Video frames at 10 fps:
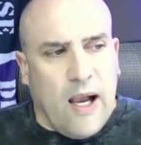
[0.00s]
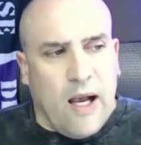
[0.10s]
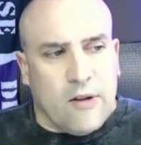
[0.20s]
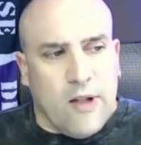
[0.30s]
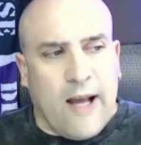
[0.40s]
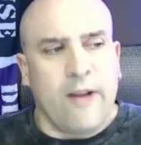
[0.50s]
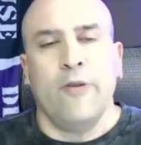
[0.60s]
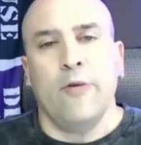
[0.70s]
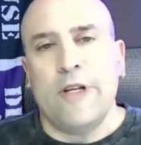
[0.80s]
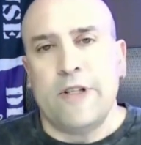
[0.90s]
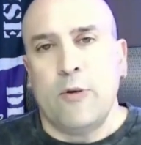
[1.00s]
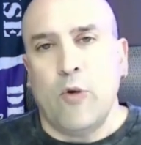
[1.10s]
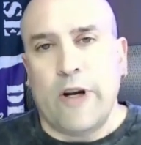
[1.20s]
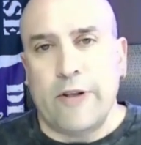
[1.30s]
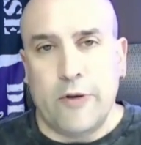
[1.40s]
A lot of the reason you
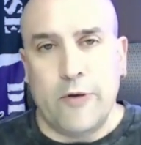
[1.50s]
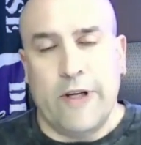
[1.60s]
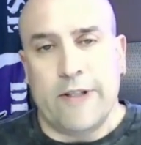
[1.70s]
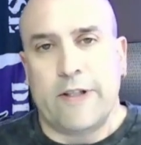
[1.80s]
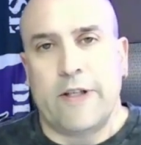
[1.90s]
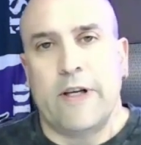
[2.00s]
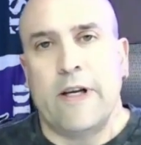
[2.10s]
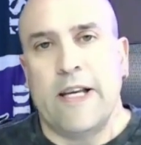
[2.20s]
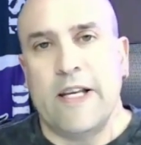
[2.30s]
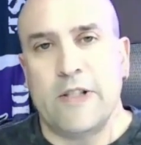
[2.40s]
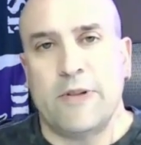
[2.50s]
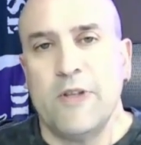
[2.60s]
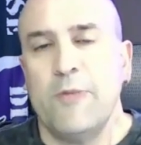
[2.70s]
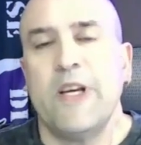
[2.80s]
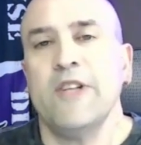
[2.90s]
want to do this is
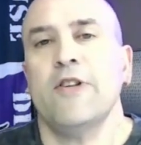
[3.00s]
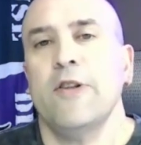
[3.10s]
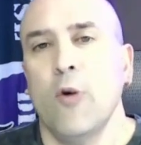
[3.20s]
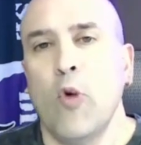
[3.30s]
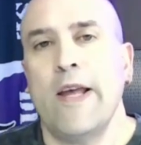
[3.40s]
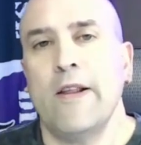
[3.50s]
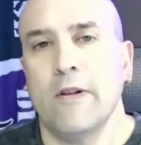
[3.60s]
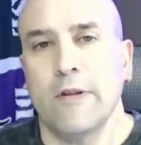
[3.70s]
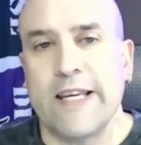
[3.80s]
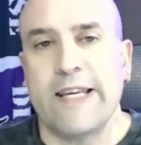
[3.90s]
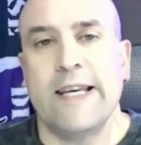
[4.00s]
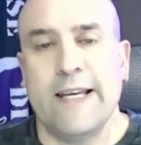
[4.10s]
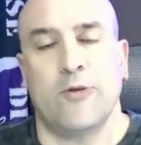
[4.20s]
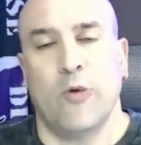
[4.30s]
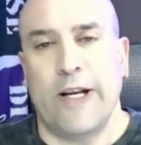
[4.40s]
just because of the way the league
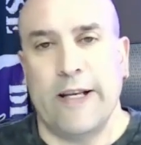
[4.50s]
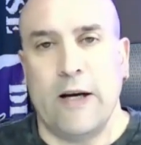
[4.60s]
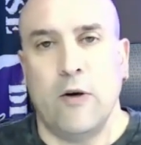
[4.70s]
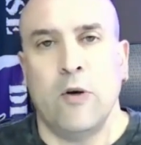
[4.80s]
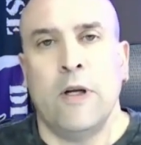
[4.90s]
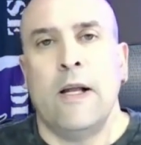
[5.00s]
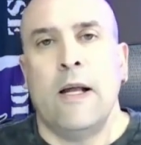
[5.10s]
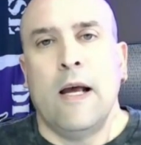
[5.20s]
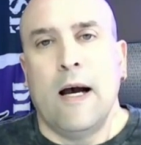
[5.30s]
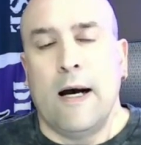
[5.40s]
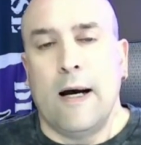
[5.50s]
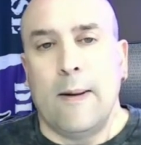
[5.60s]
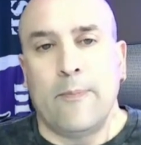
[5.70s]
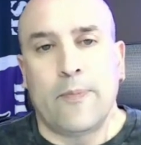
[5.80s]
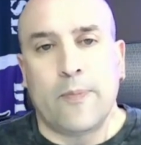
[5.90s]
is right
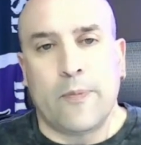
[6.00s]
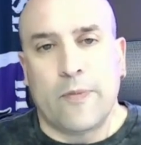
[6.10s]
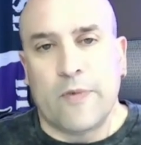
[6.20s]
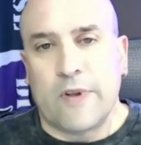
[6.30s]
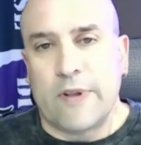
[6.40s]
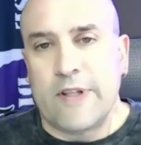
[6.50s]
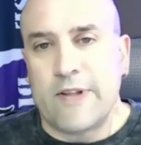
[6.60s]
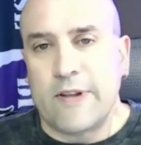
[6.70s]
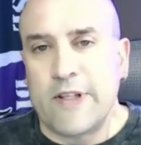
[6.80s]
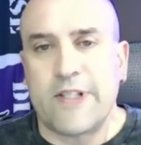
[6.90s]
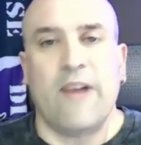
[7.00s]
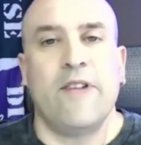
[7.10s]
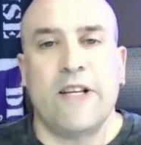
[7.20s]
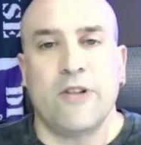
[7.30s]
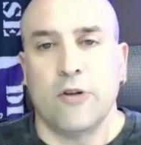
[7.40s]
now. The
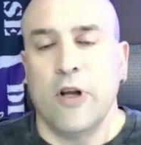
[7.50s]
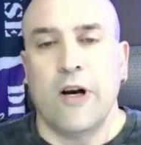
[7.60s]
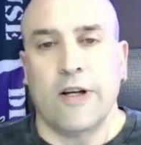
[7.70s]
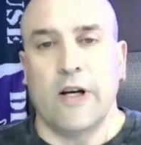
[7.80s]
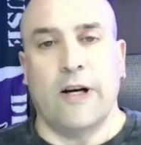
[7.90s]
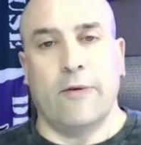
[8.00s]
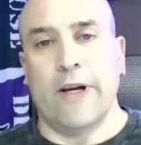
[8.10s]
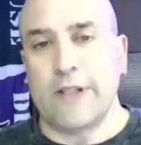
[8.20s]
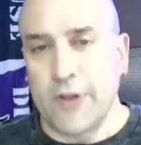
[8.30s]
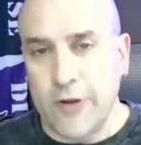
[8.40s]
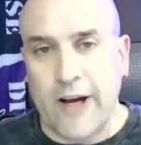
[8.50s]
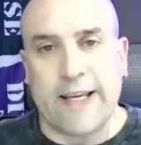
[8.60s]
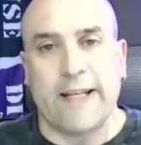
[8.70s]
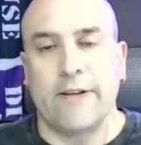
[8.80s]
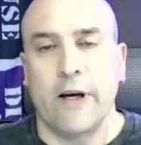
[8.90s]
70s are long gone, right? So you're not
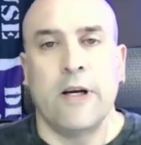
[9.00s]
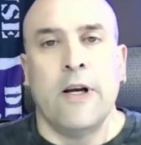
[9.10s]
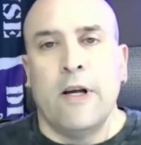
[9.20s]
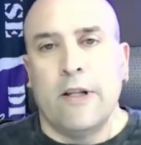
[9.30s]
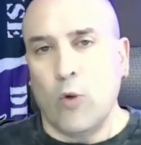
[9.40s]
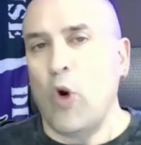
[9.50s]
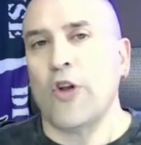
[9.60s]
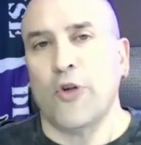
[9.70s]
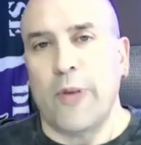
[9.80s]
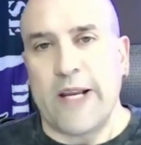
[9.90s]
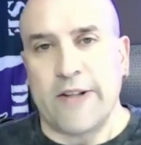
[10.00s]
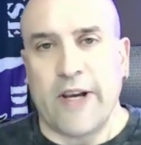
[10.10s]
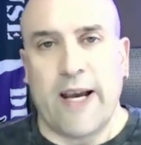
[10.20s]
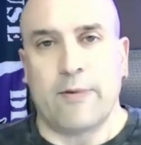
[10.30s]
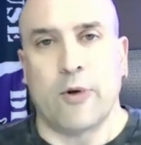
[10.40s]
getting the Walter Payton
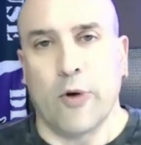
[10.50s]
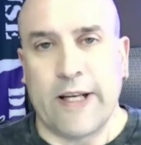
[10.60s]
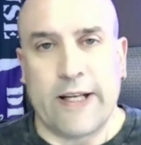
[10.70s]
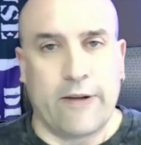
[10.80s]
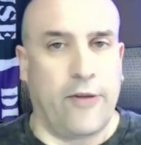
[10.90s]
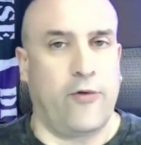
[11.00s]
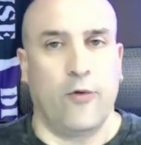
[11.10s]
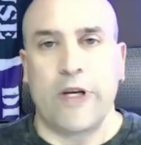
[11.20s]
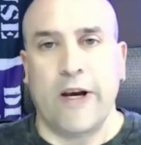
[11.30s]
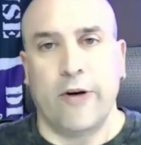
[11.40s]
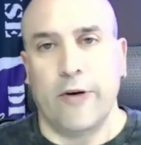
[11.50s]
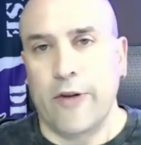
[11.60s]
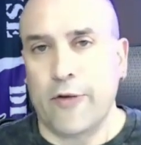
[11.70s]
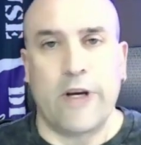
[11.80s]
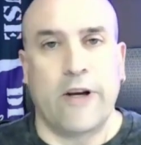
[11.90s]
types who are getting
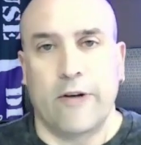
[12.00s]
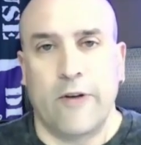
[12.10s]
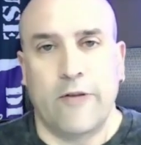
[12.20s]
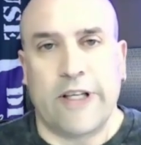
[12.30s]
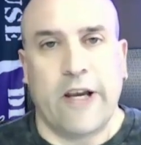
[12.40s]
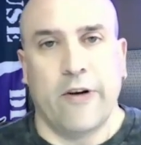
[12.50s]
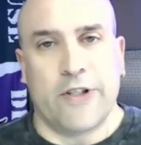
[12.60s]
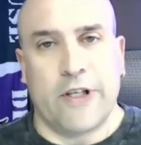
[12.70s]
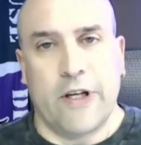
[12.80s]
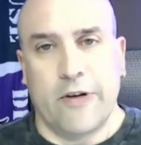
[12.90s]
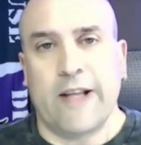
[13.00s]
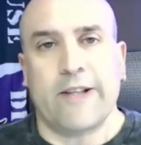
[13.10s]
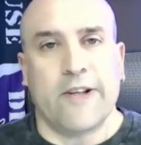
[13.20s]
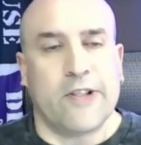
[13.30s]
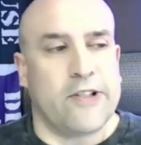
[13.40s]
350 carries a year. That
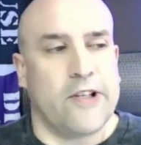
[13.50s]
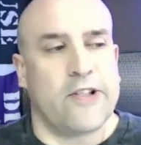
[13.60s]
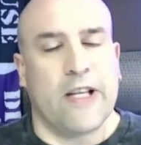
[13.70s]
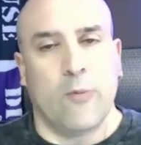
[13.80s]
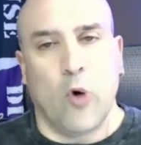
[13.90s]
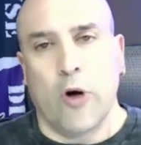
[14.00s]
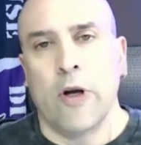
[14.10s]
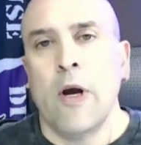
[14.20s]
doesn't exist anymore.